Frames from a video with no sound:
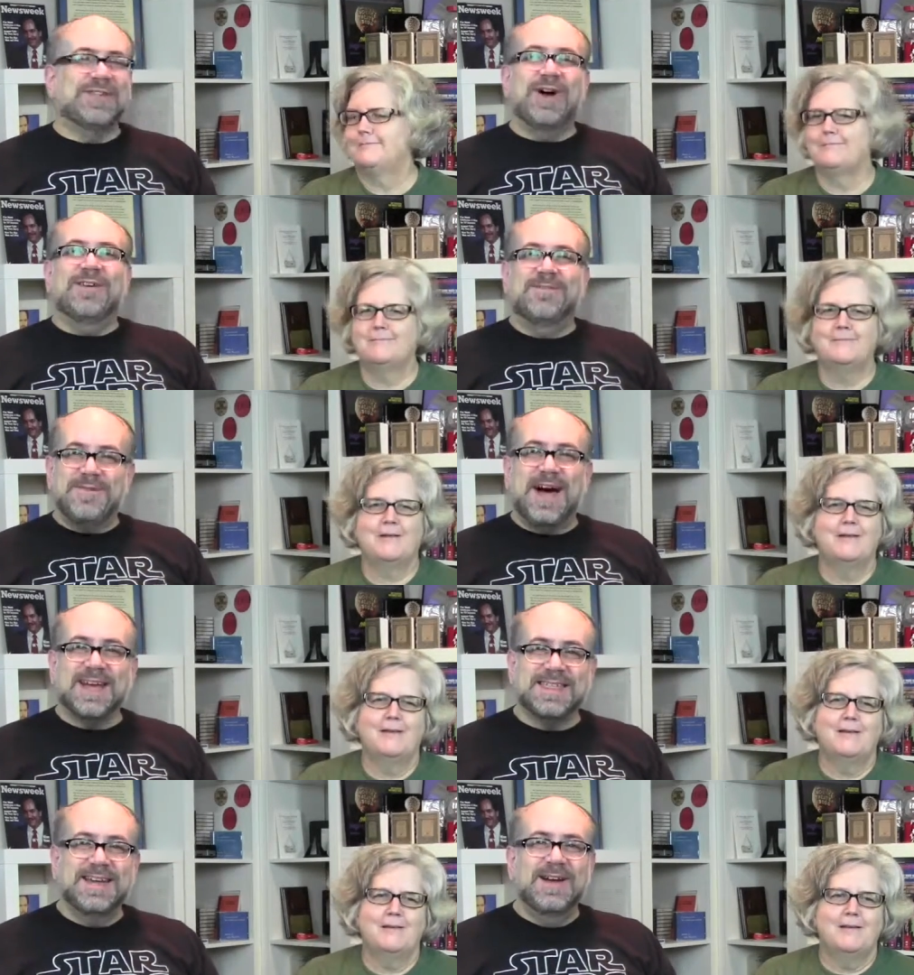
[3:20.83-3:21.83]
Speaker 1: Which uh,
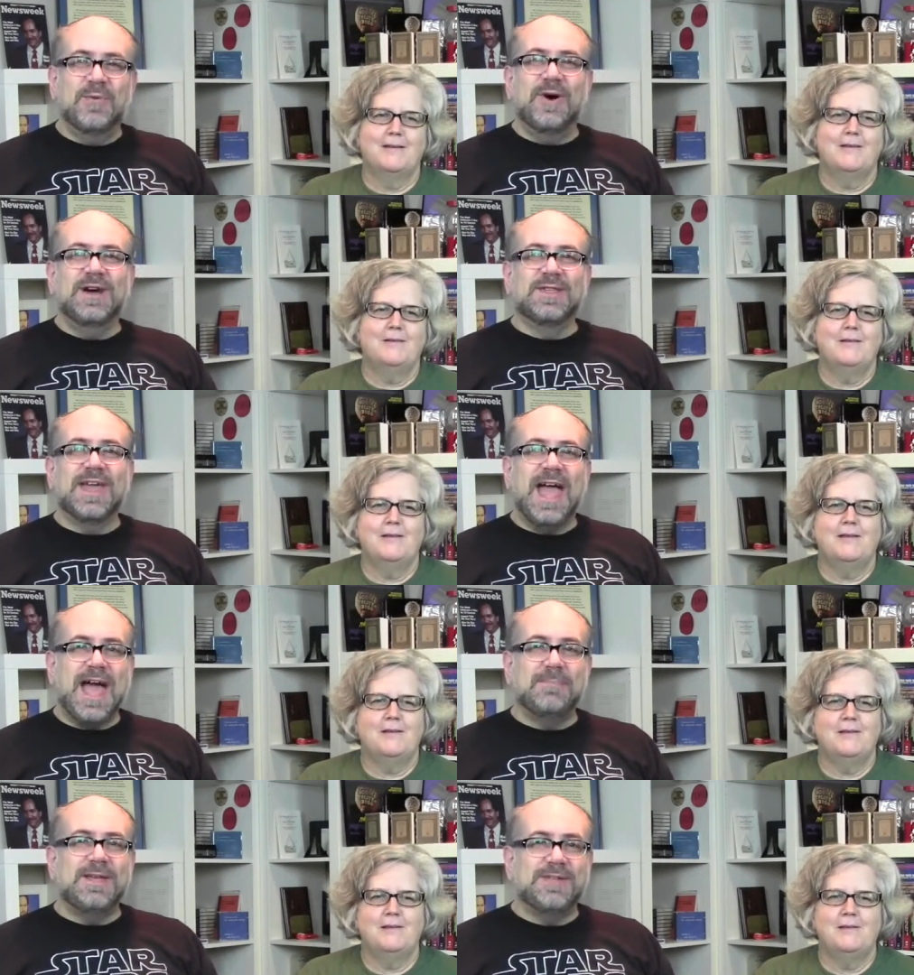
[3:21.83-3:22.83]
Fox was
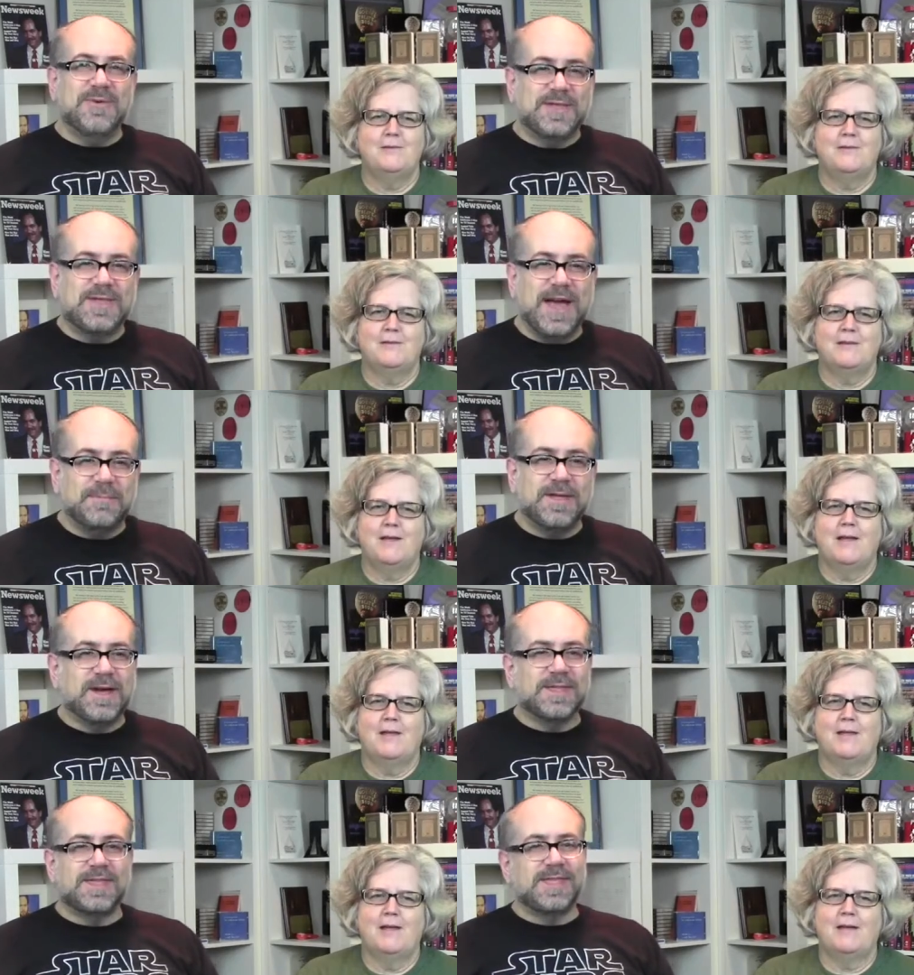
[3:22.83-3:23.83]
happy to accept
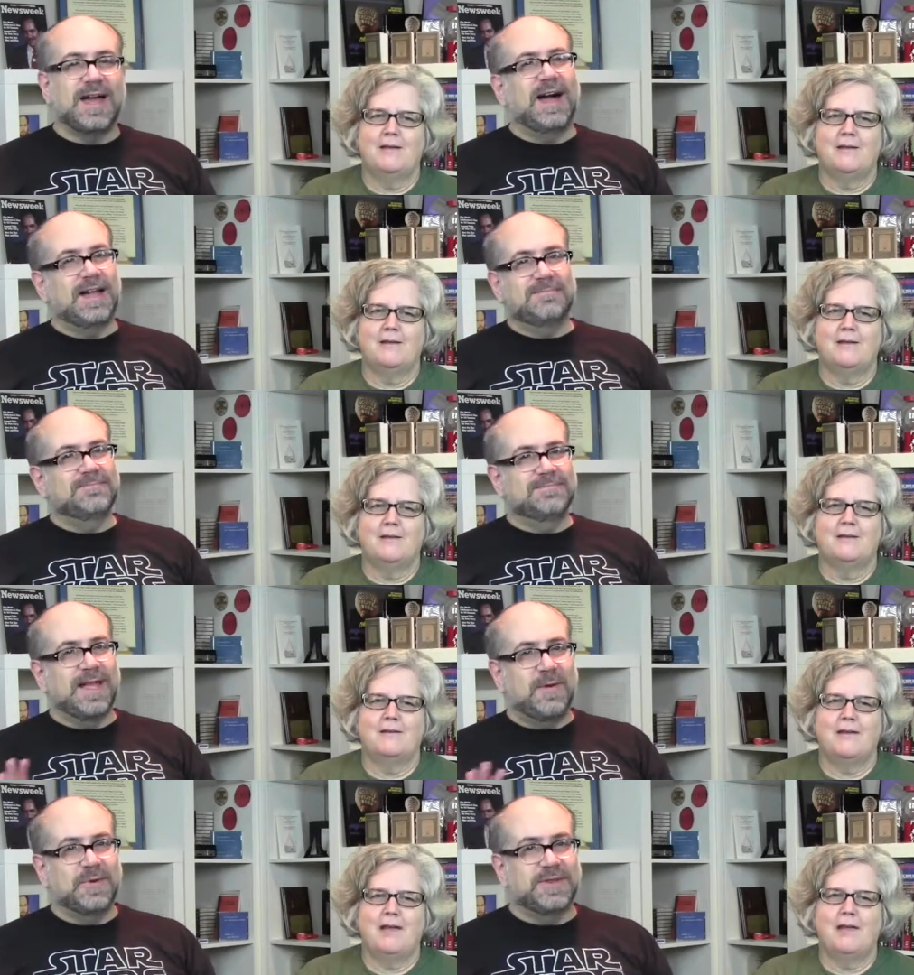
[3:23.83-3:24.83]
because at the time
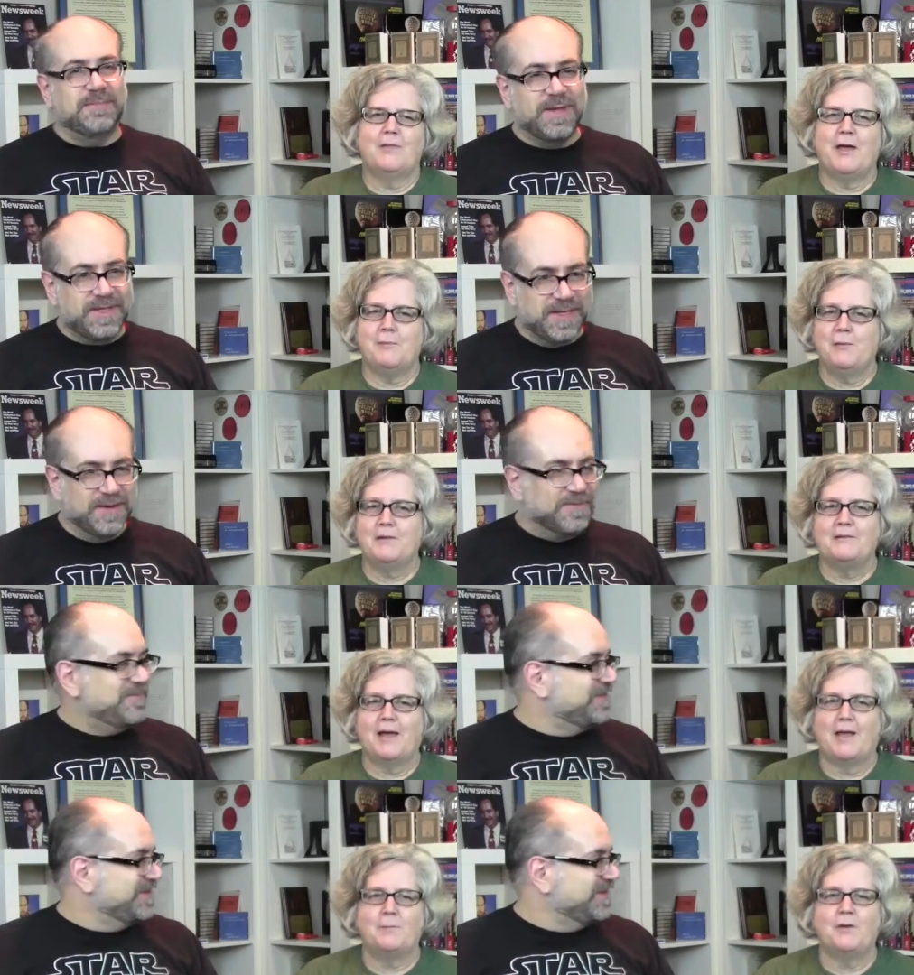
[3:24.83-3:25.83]
that wasn't at that point deal. in
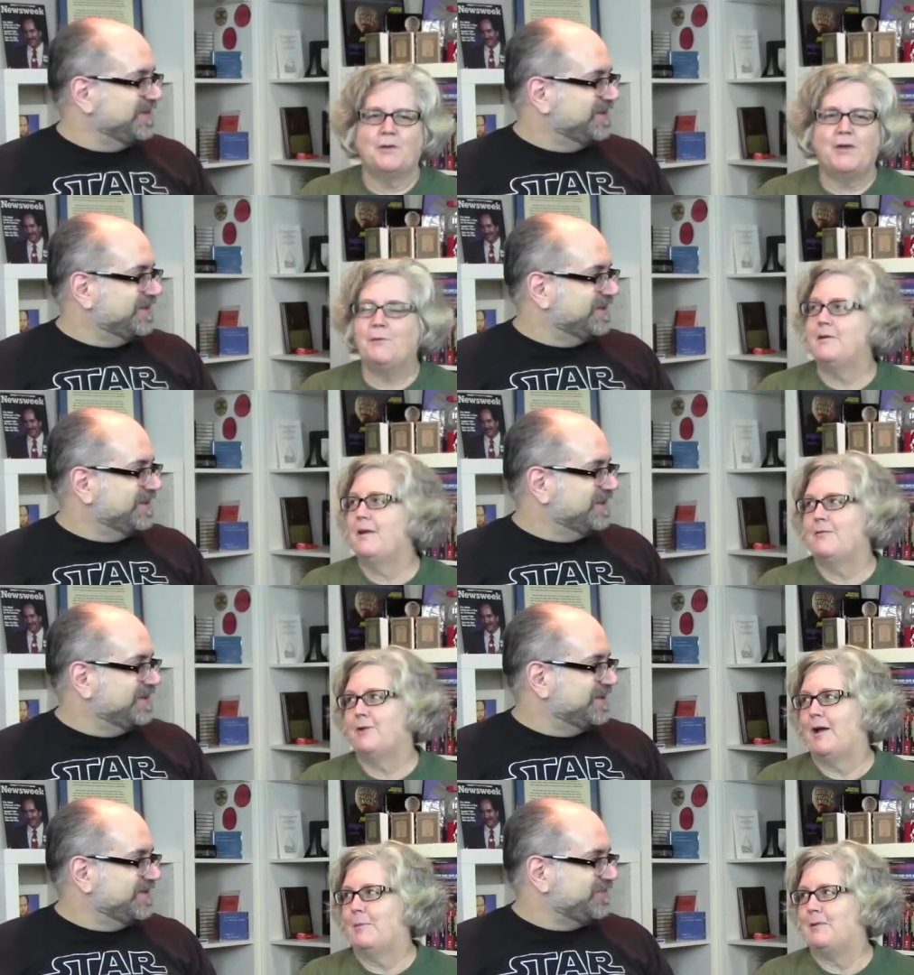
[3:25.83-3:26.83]
Speaker 2: time. You know that would
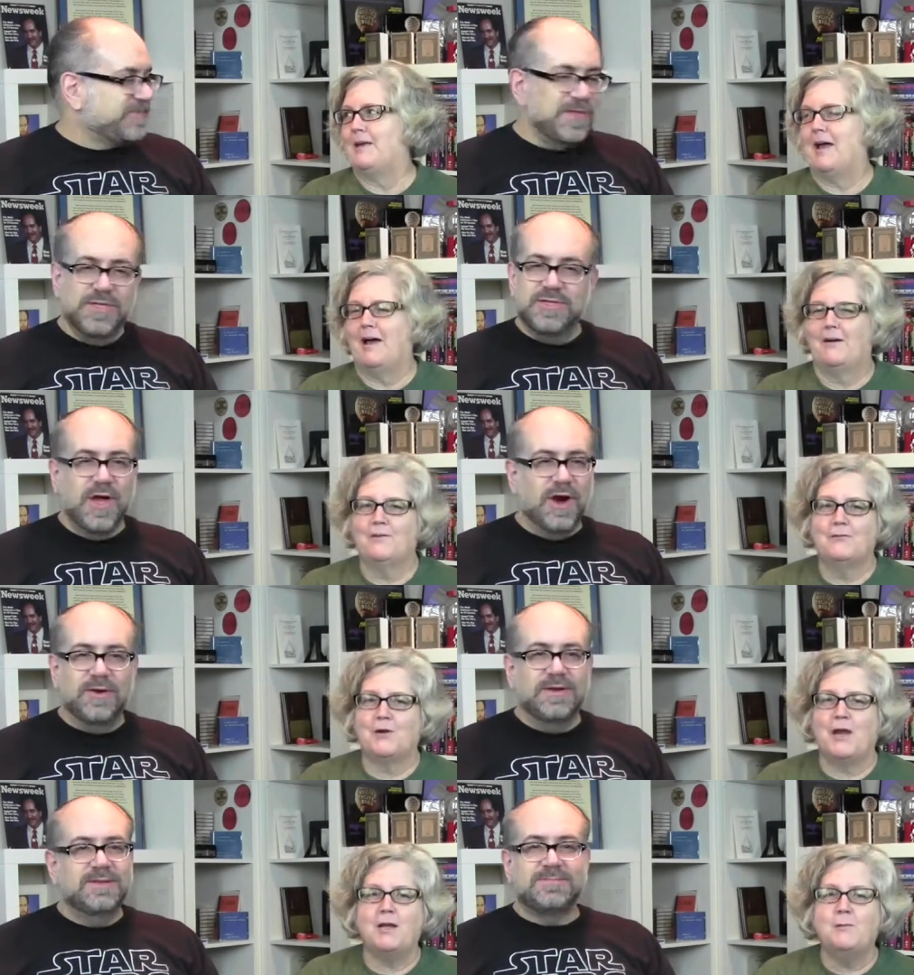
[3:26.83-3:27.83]
never happen now no.
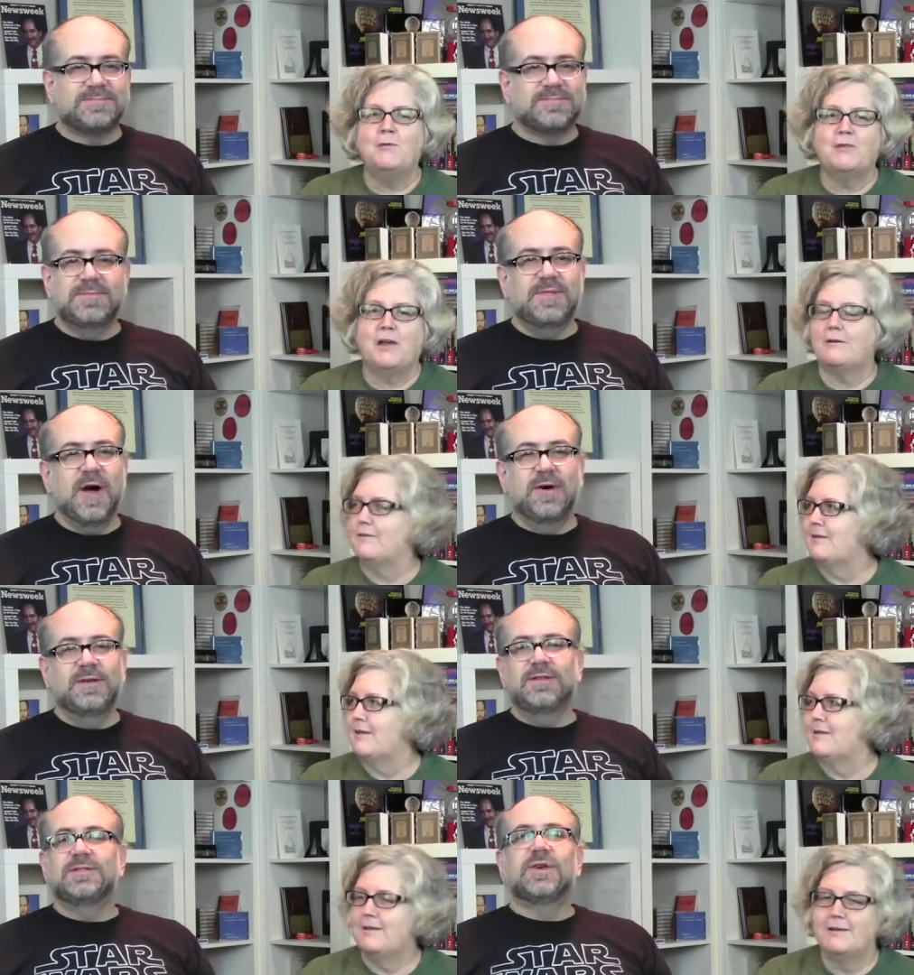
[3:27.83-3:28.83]
for any movie. I don't no.
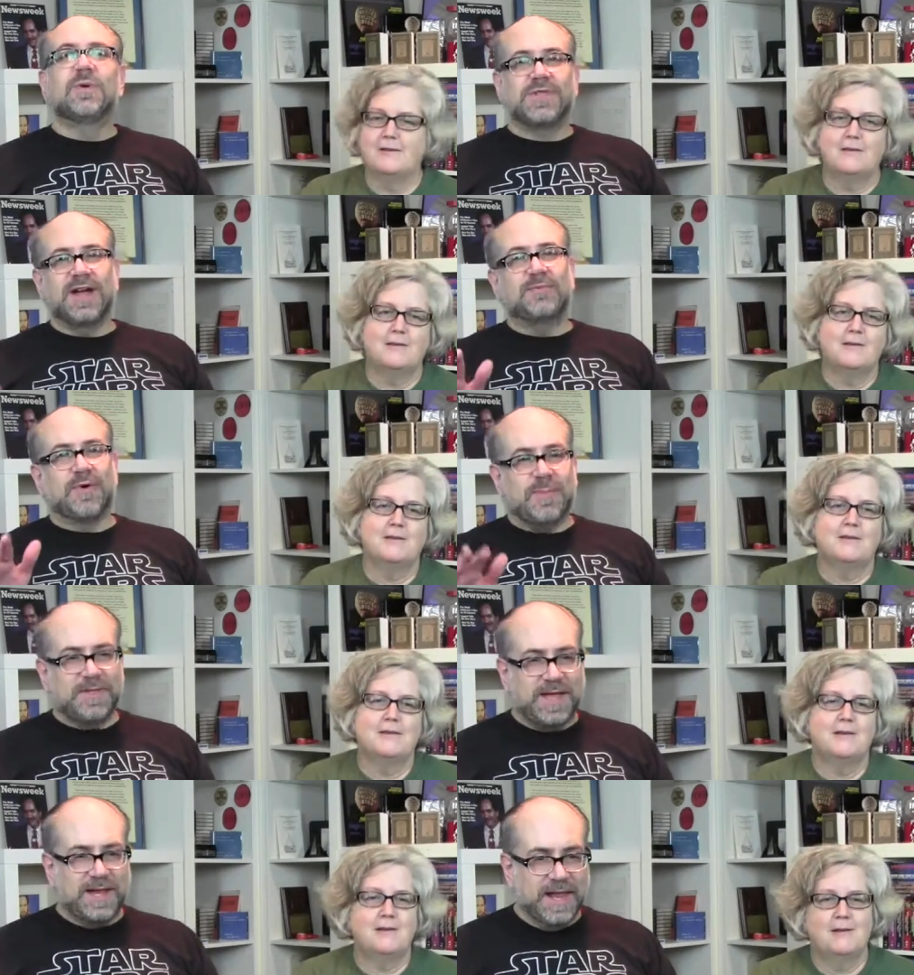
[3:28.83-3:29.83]
think.
Speaker 1: So we'll talk more
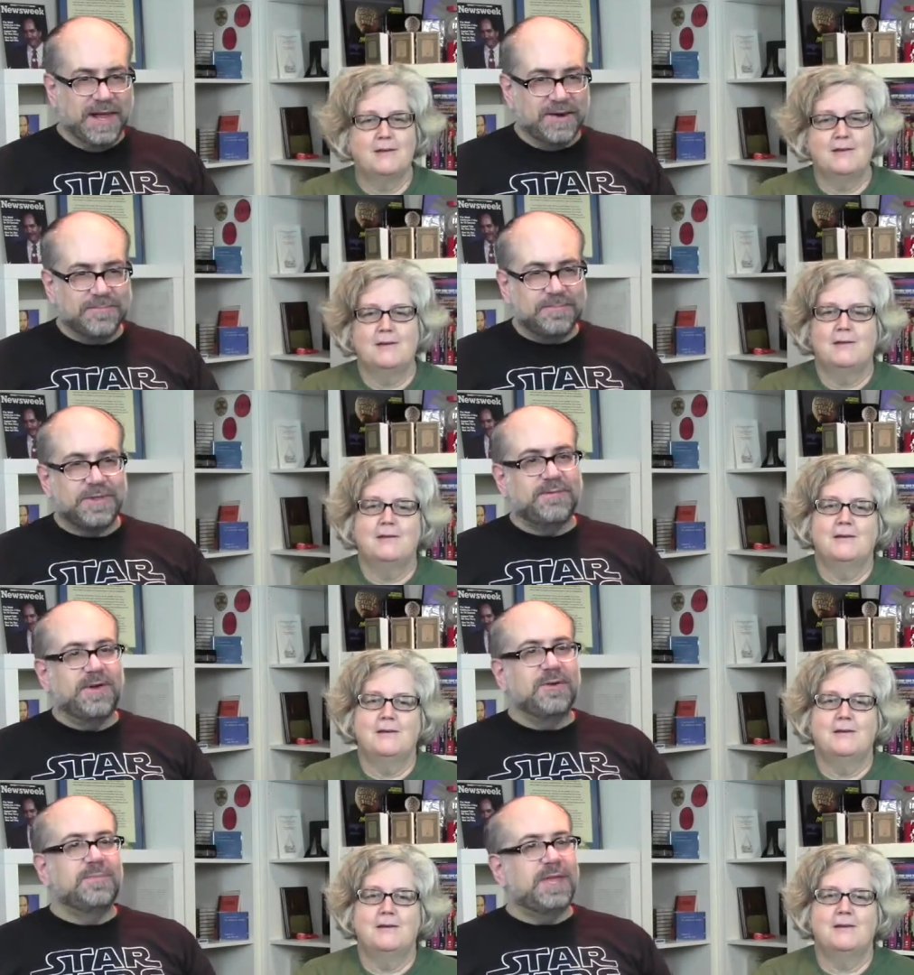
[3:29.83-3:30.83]
about that later. But the
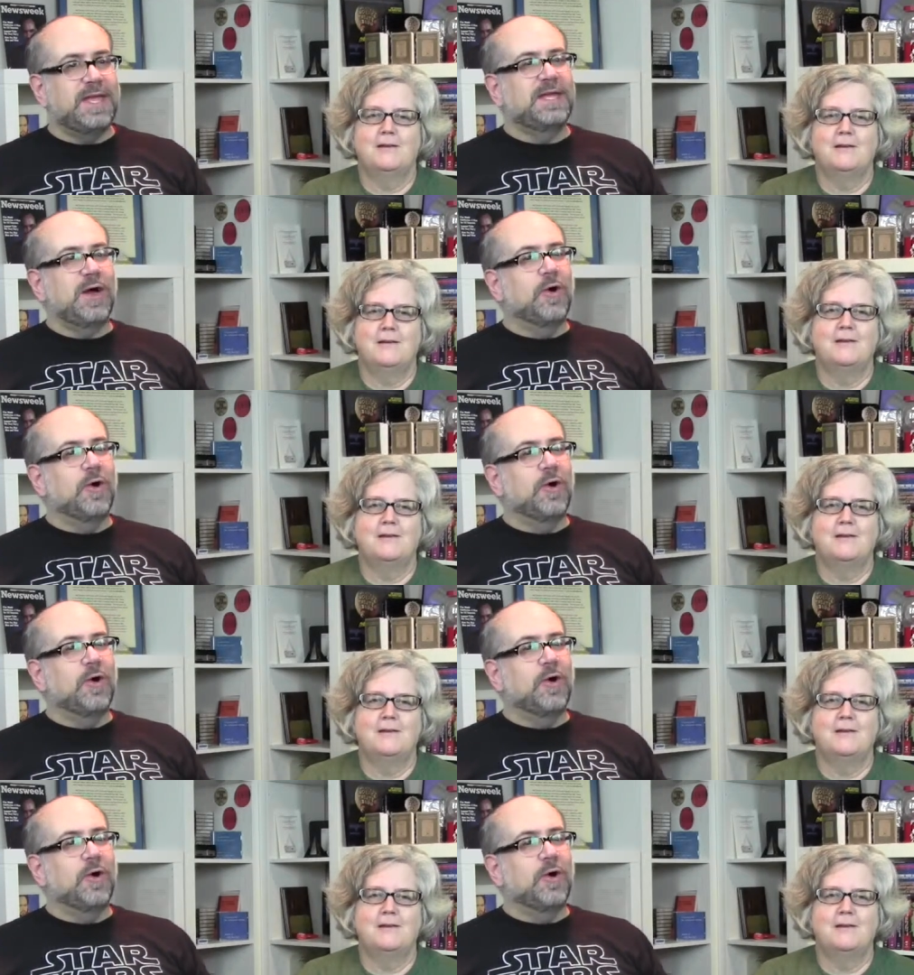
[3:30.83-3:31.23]
film did